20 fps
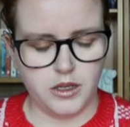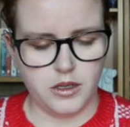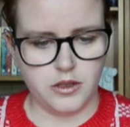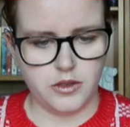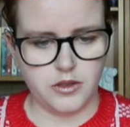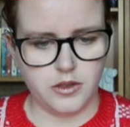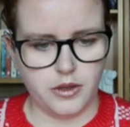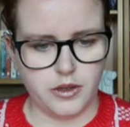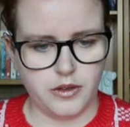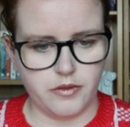
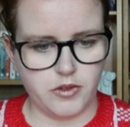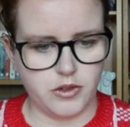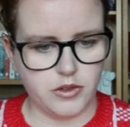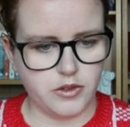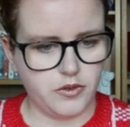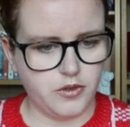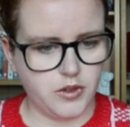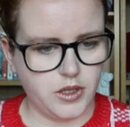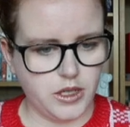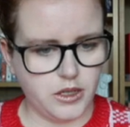So I've got to
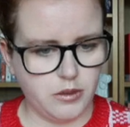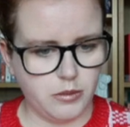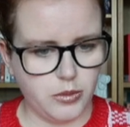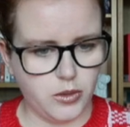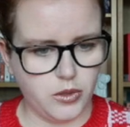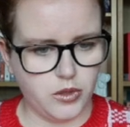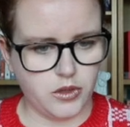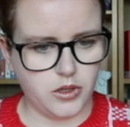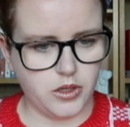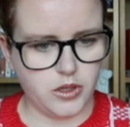find the
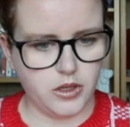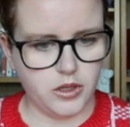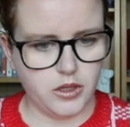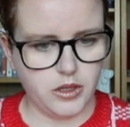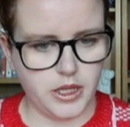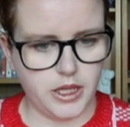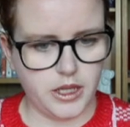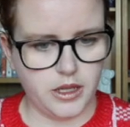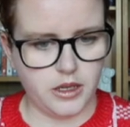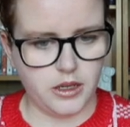book
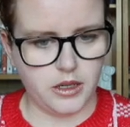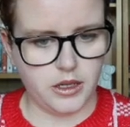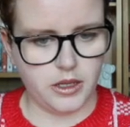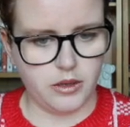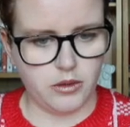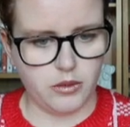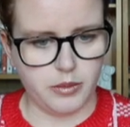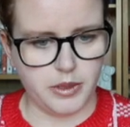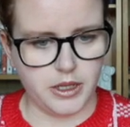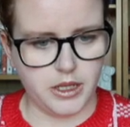it
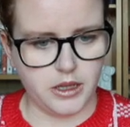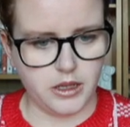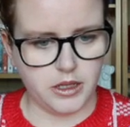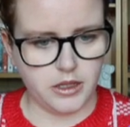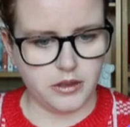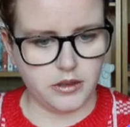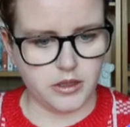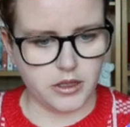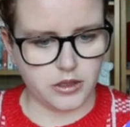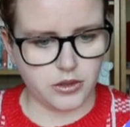will be in this
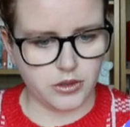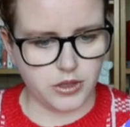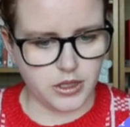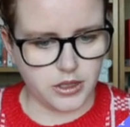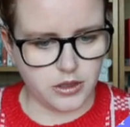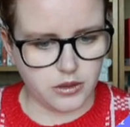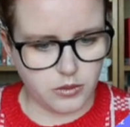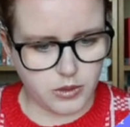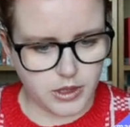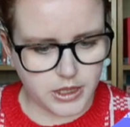section
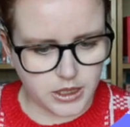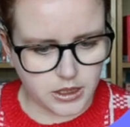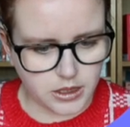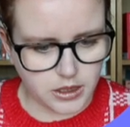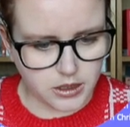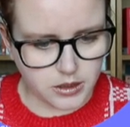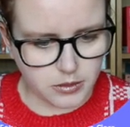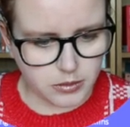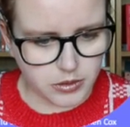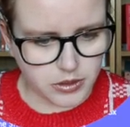in the wedding
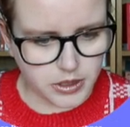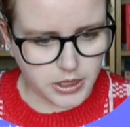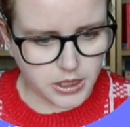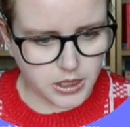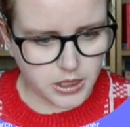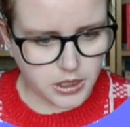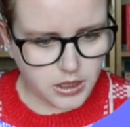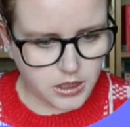library.